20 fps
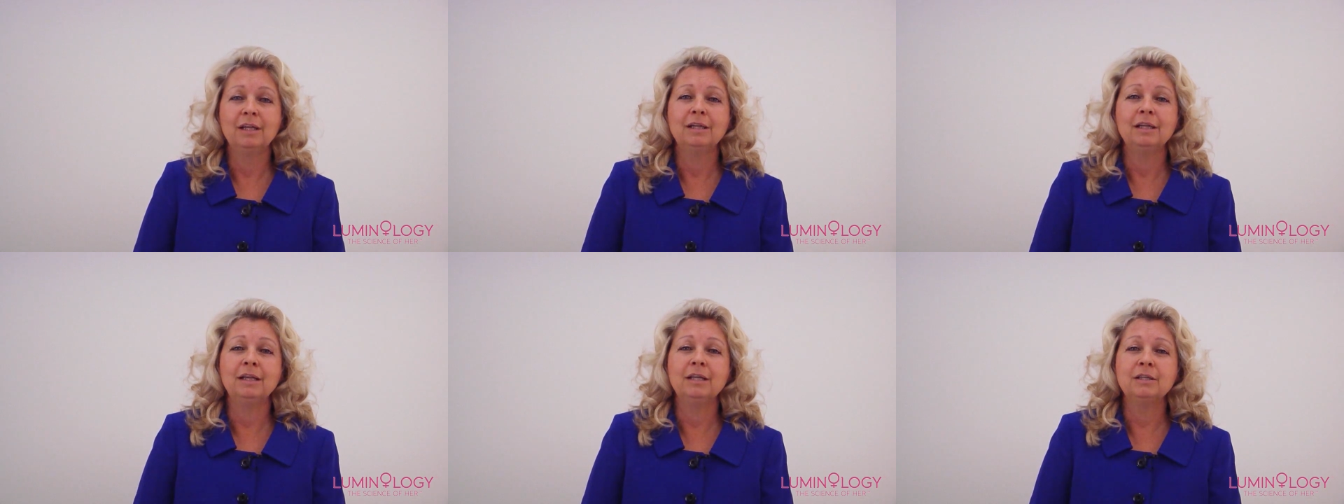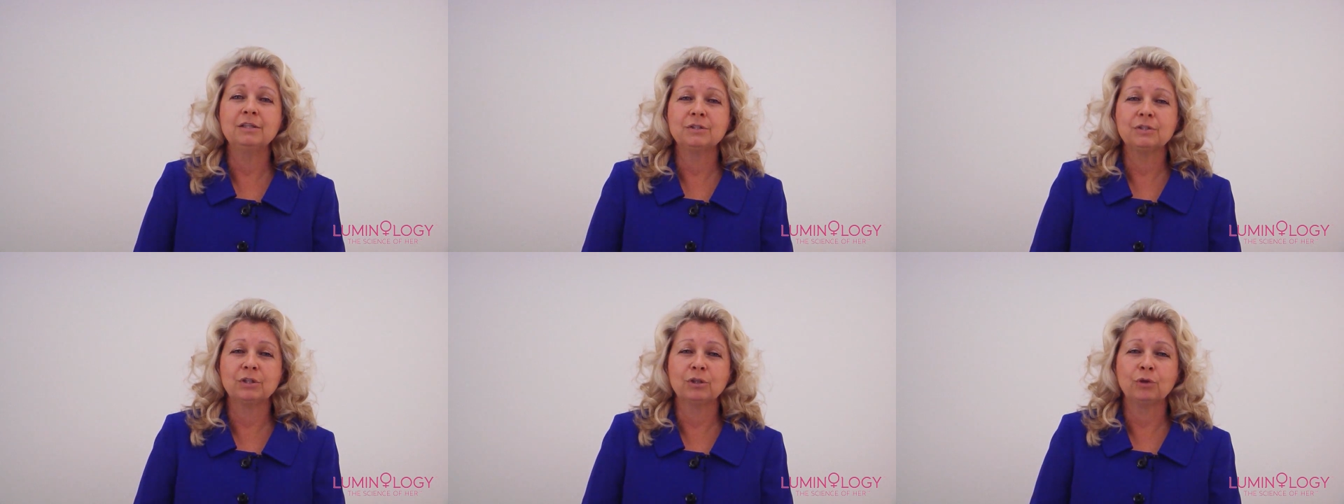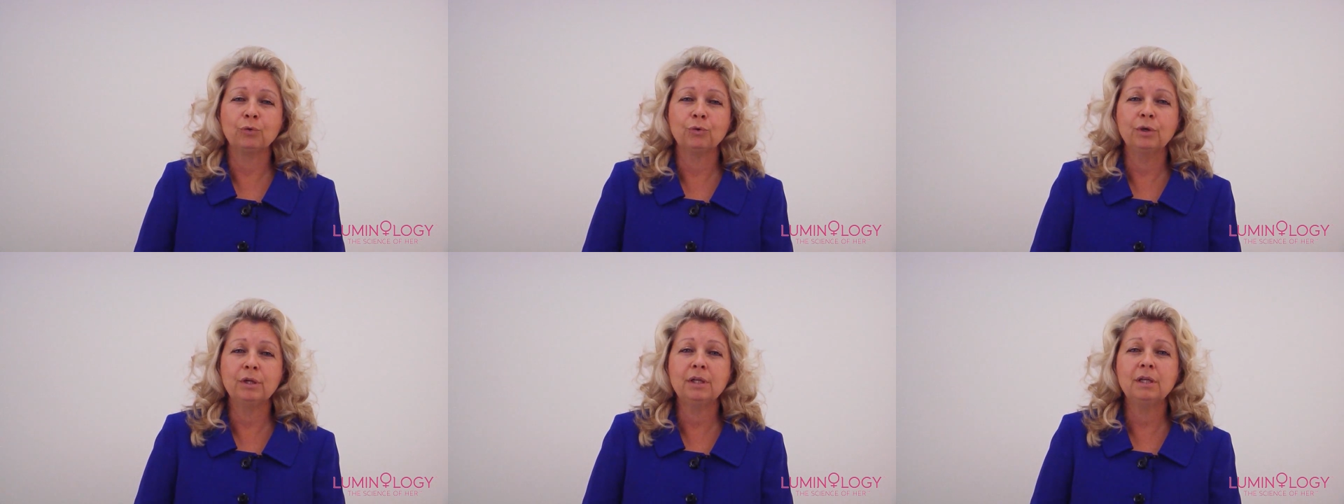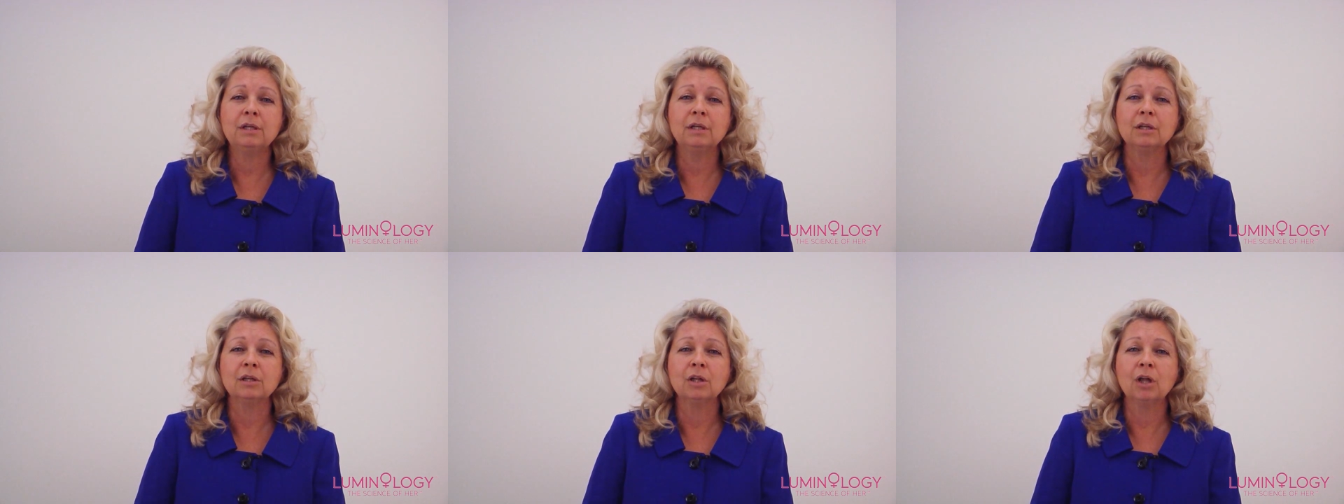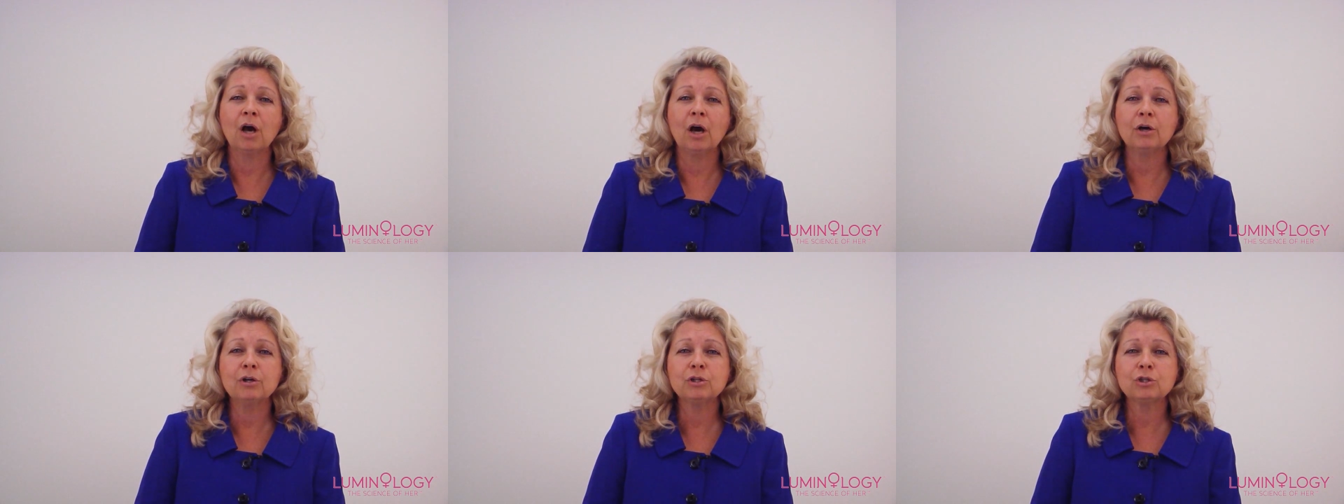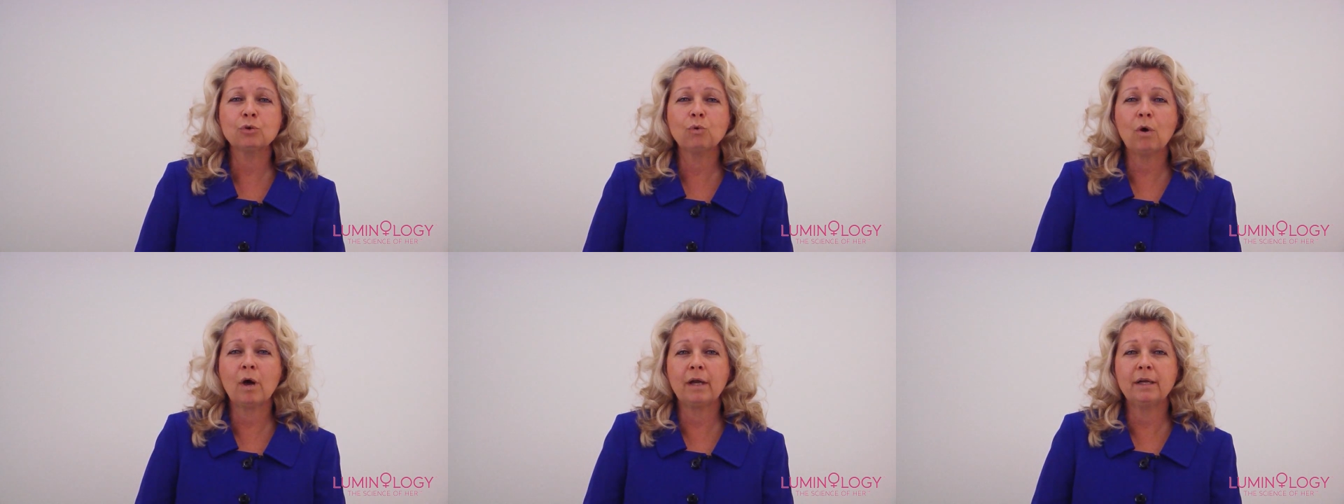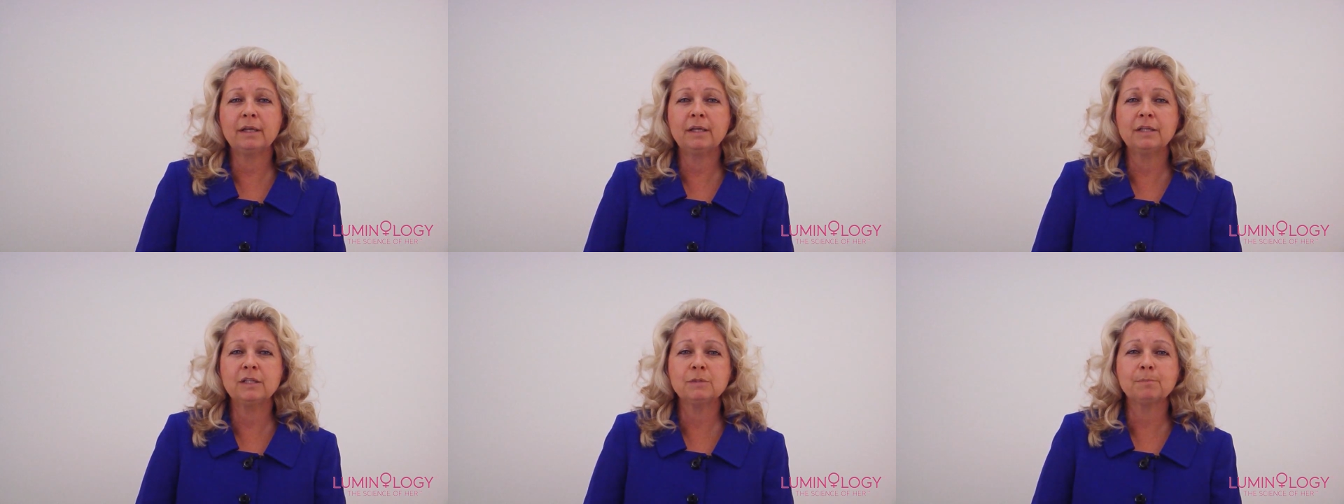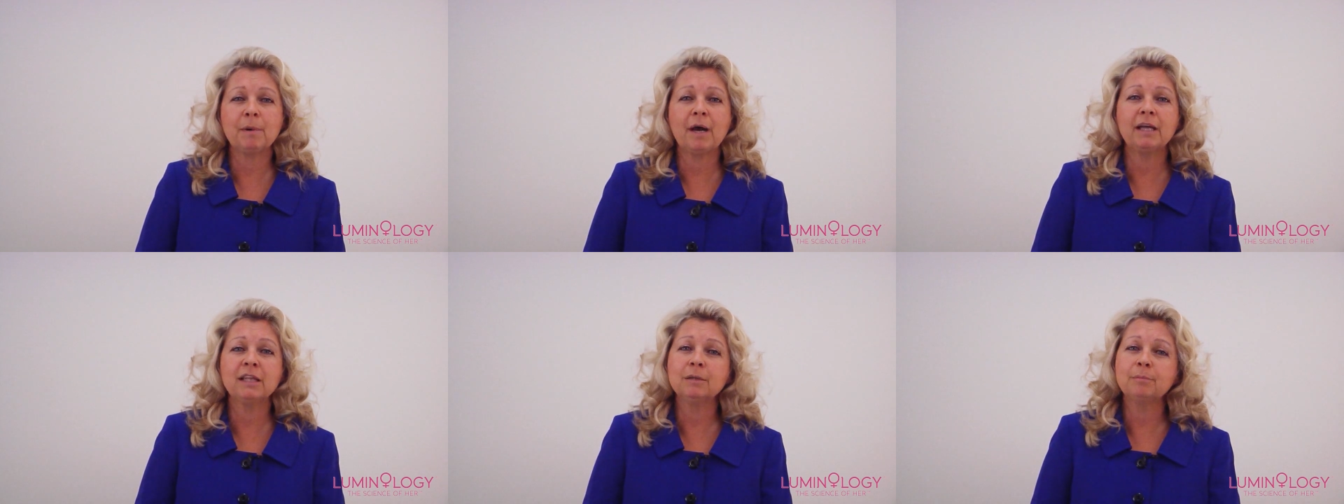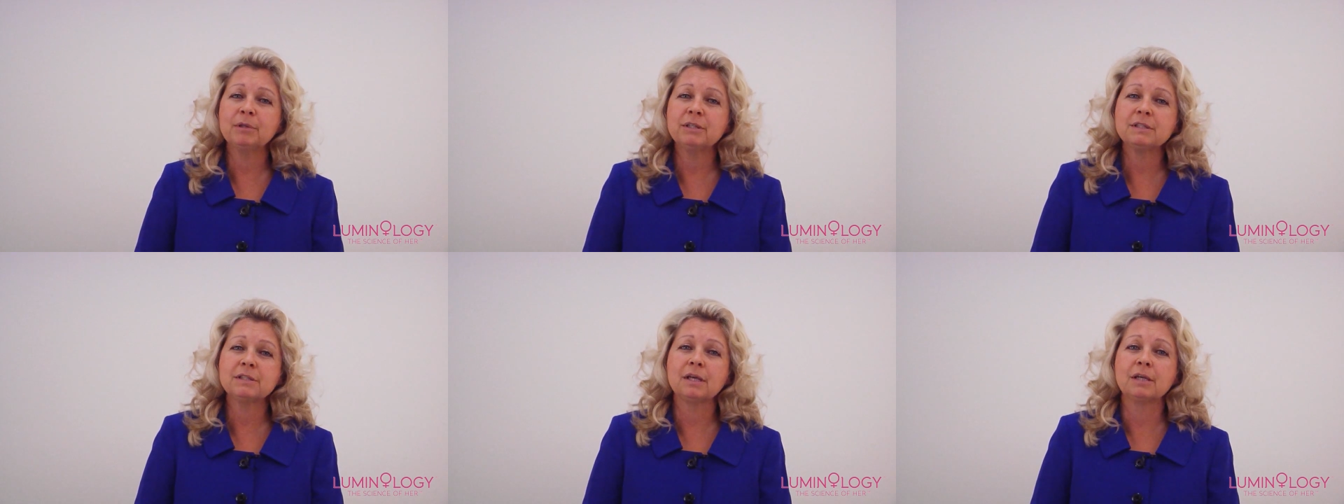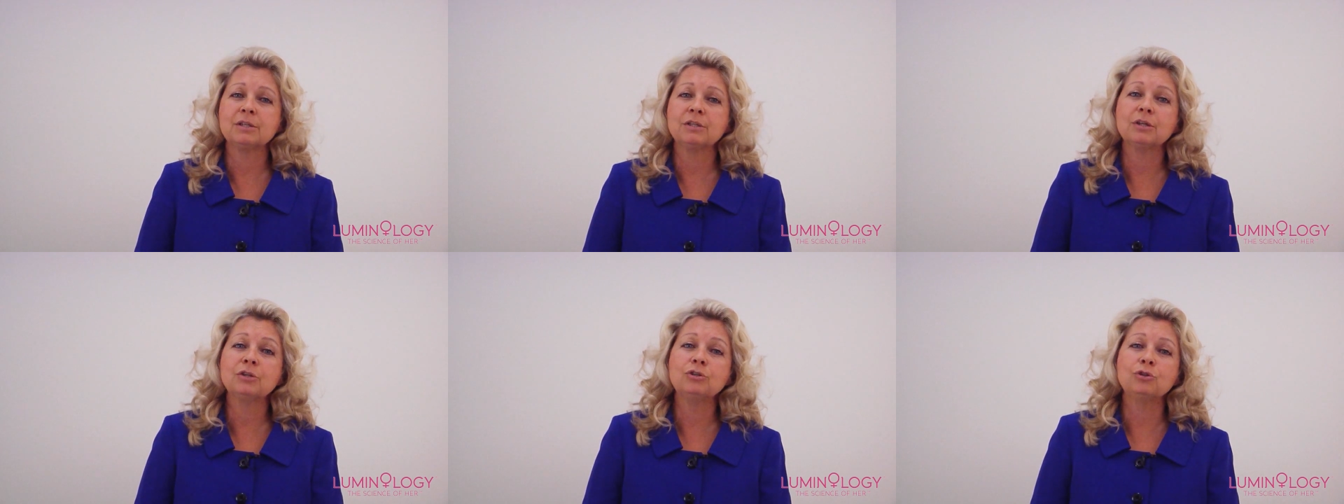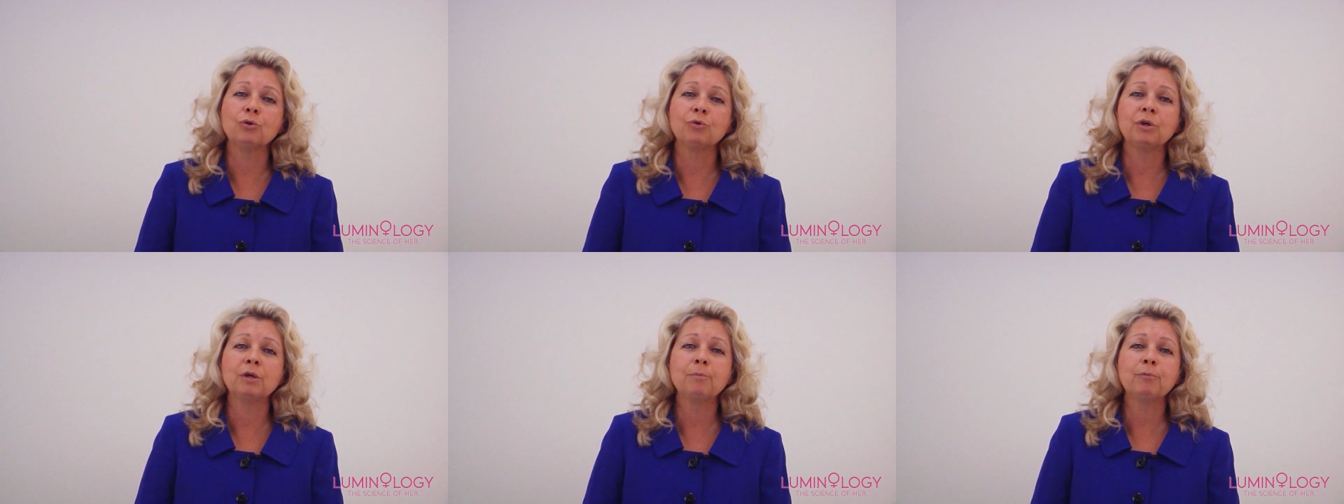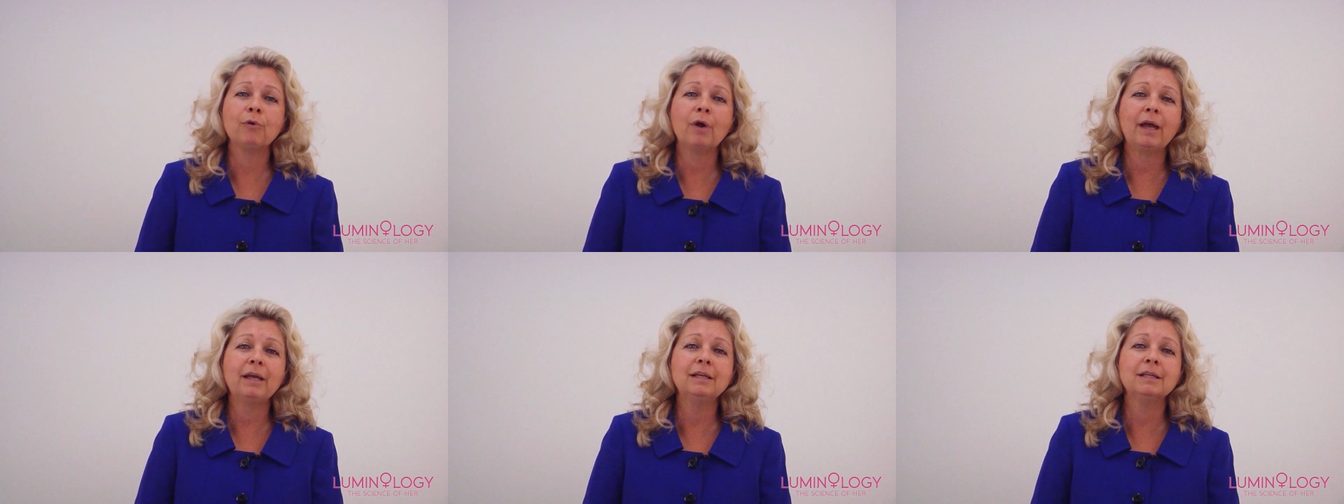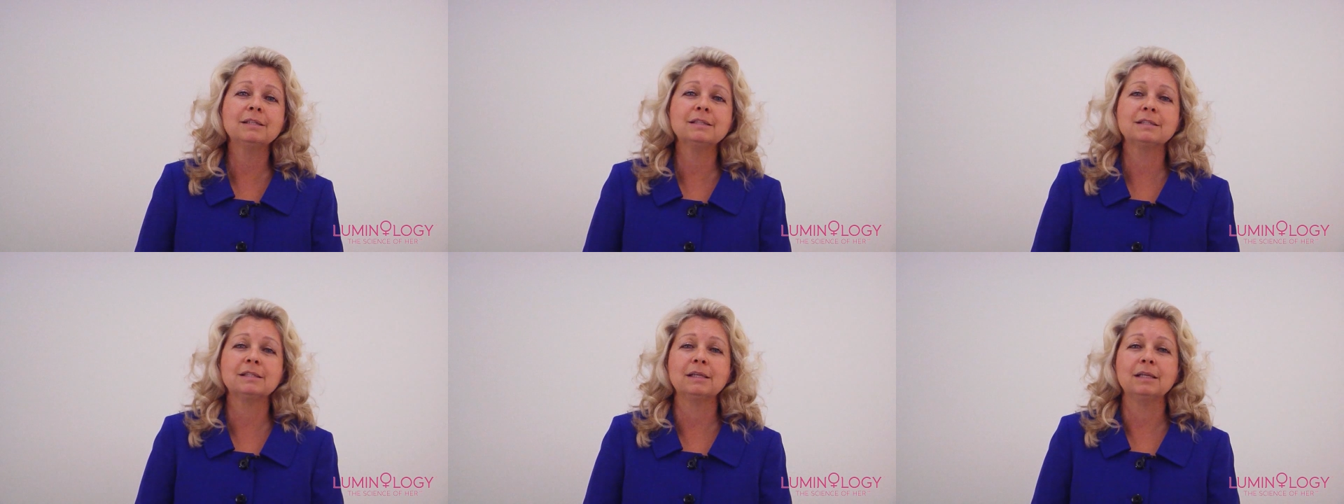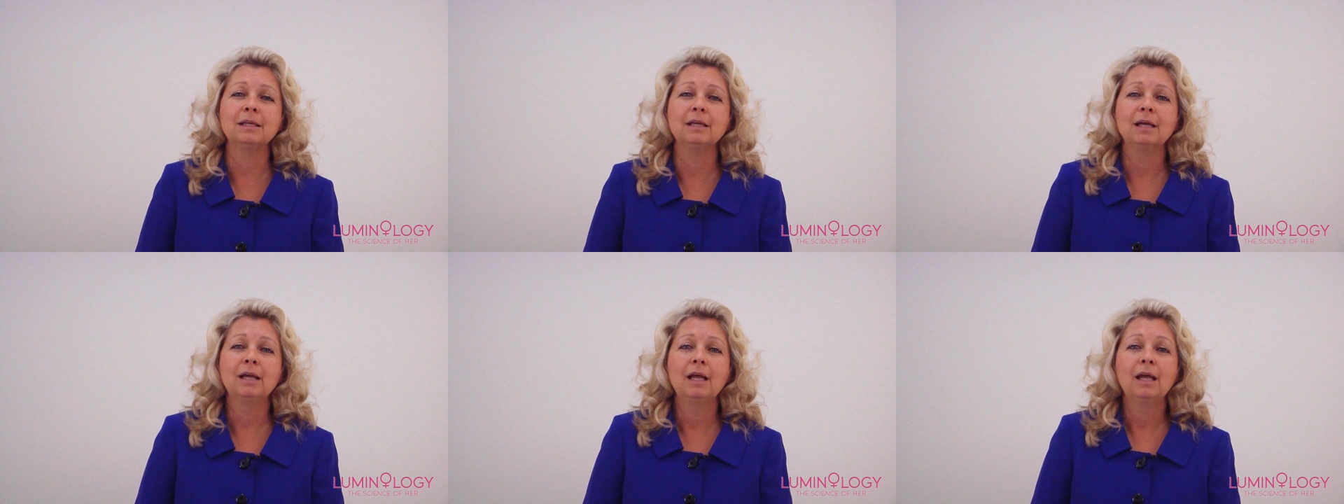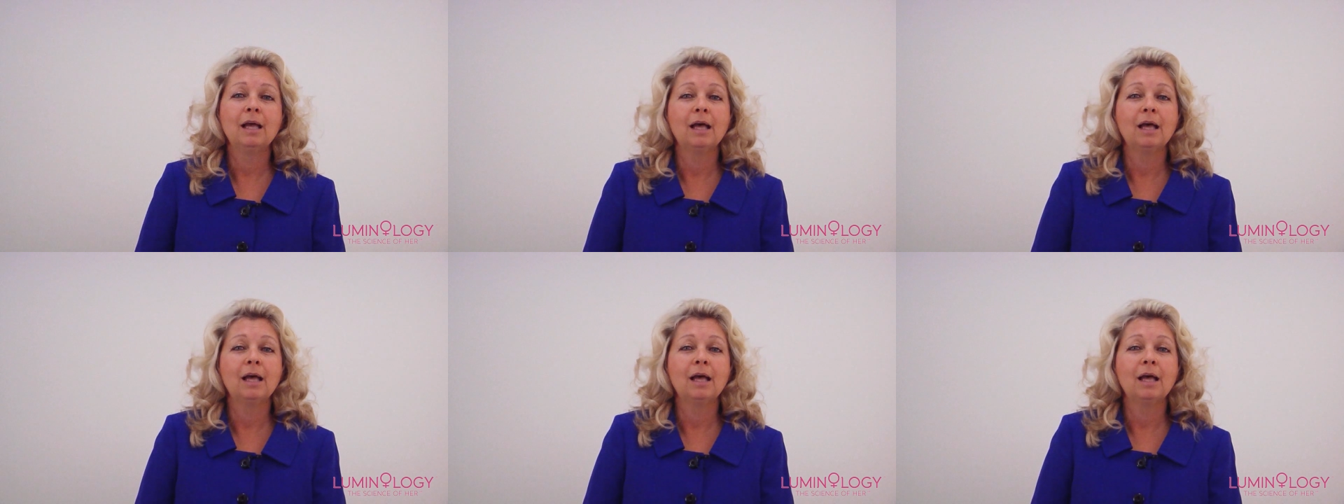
It is secreted in large quantities by the placenta during pregnancy.